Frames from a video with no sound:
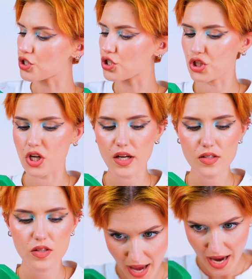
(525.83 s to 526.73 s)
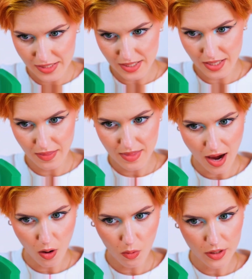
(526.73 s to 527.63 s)
Just add in
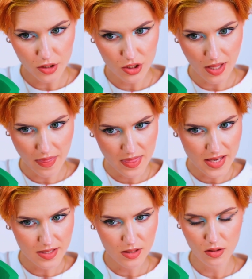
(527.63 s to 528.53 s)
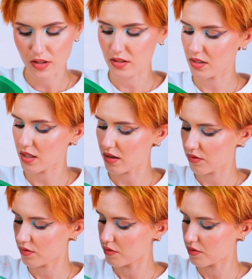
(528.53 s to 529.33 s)
that orange that this is going to give.